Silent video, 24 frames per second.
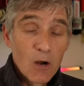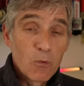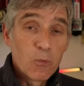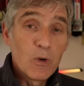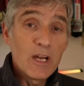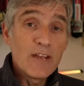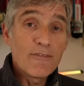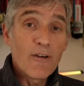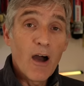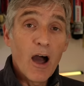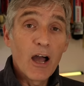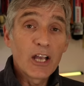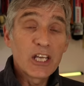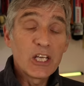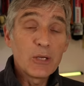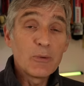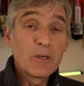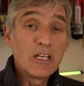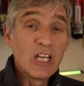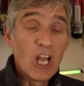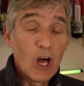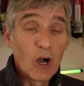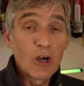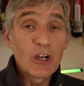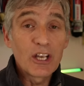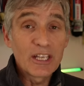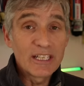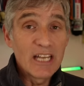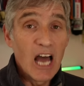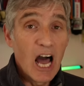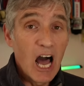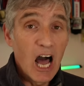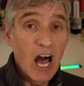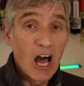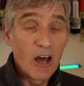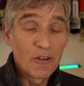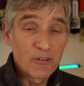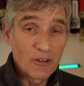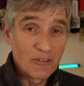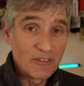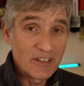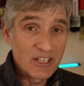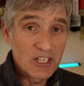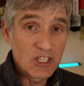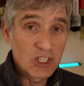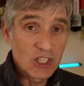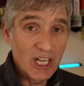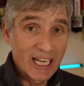We've argued long and hard
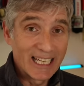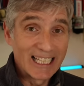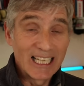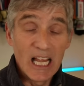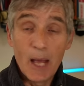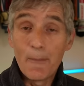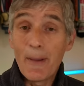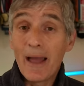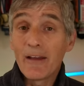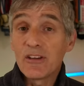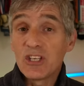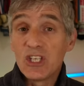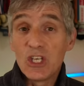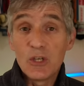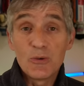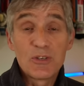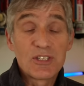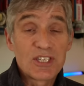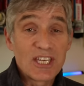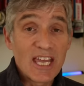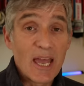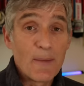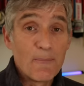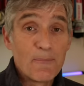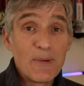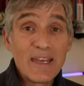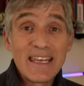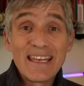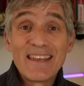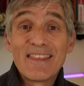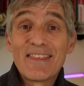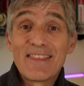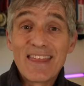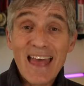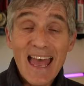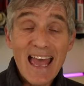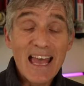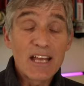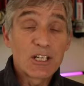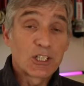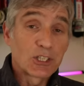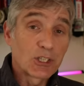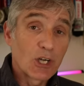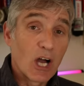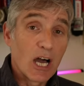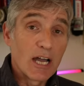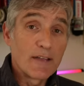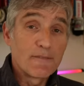on this channel about U T M B and their
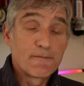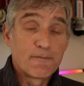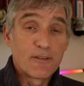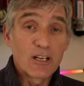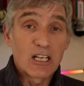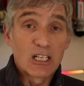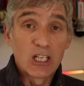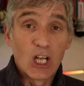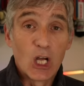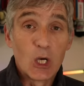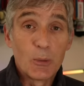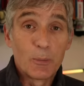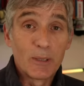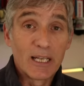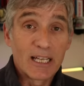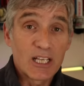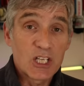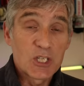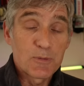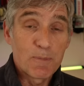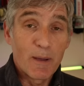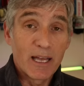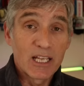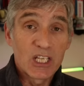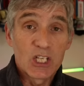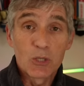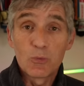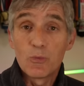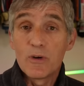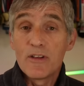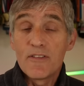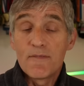drive for global expansion,